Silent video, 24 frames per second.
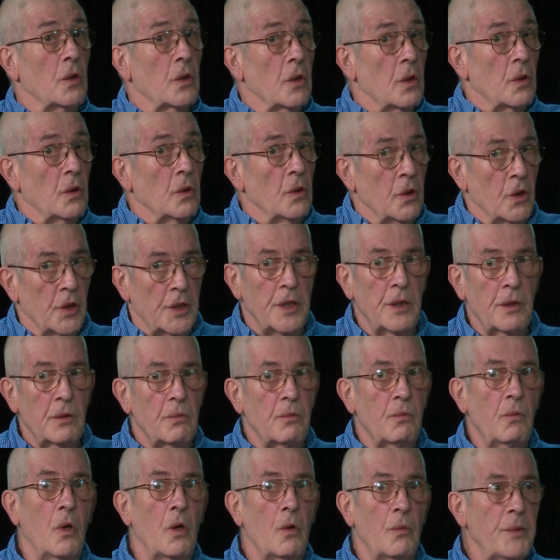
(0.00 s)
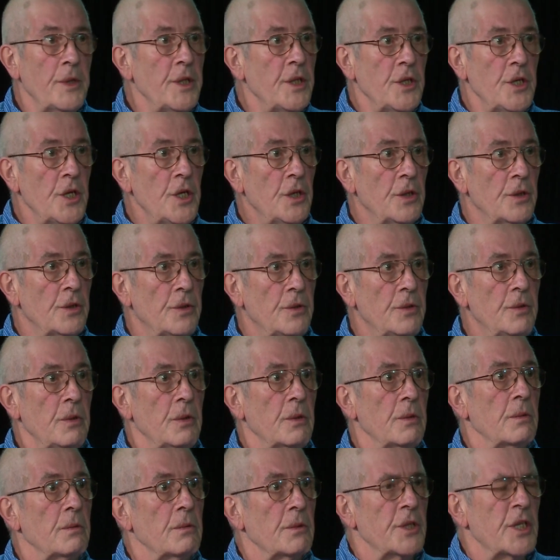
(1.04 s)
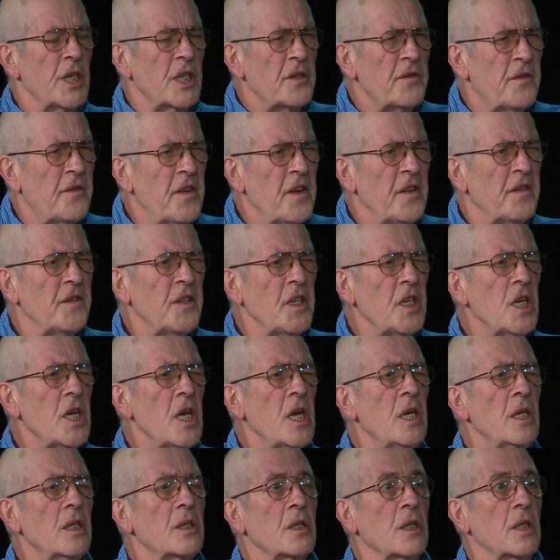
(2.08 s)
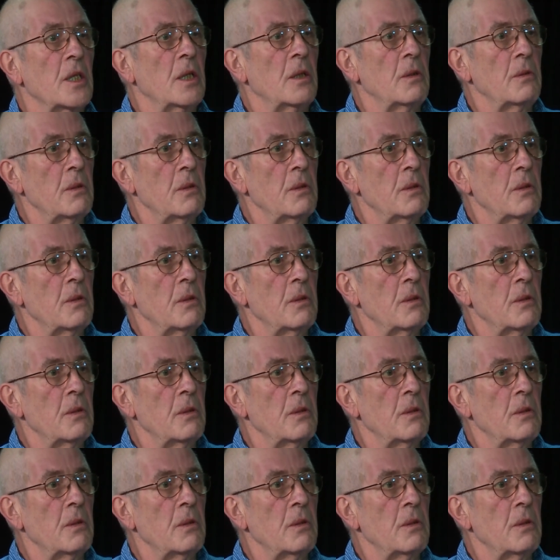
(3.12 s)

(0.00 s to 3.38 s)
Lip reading: Look at what we knew just 50 years ago.